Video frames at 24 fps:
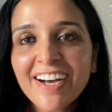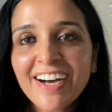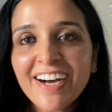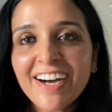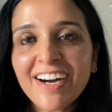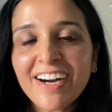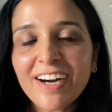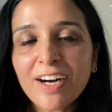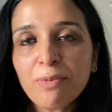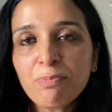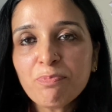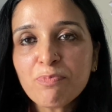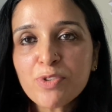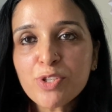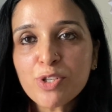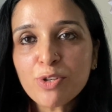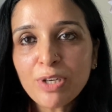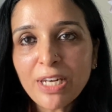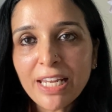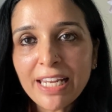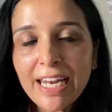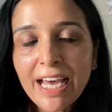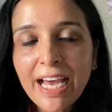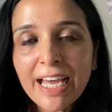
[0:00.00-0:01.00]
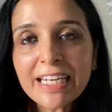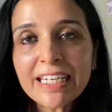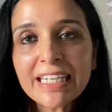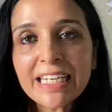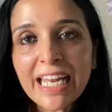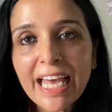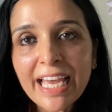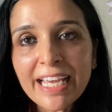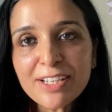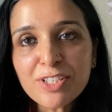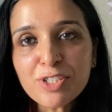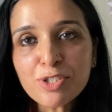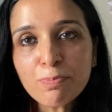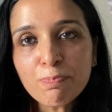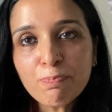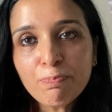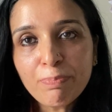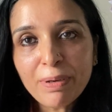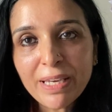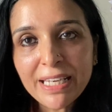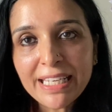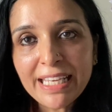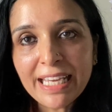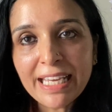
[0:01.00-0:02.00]
So Leila, I'd like to
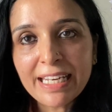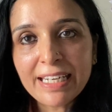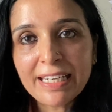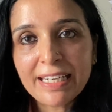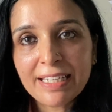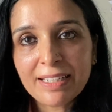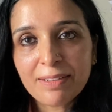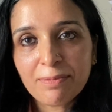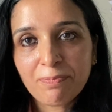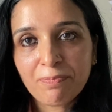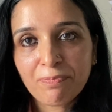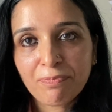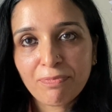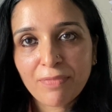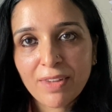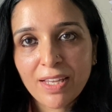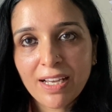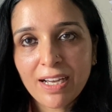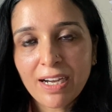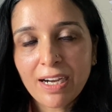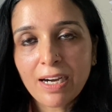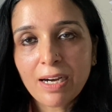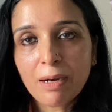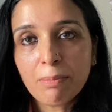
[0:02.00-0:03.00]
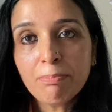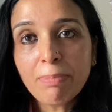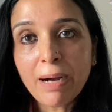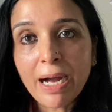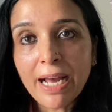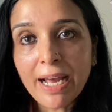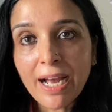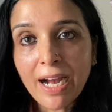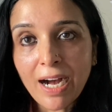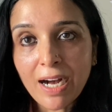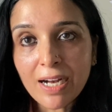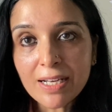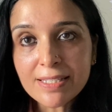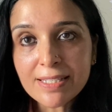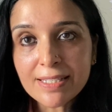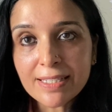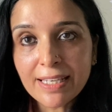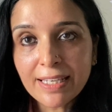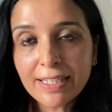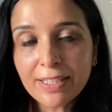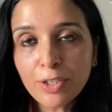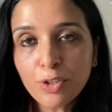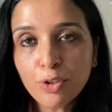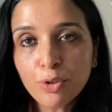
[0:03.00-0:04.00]
begin by
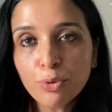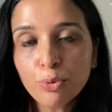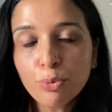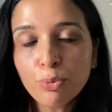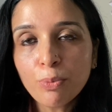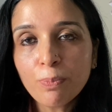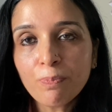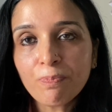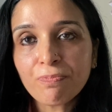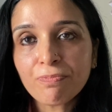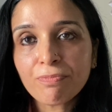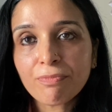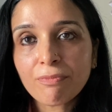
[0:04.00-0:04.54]
asking you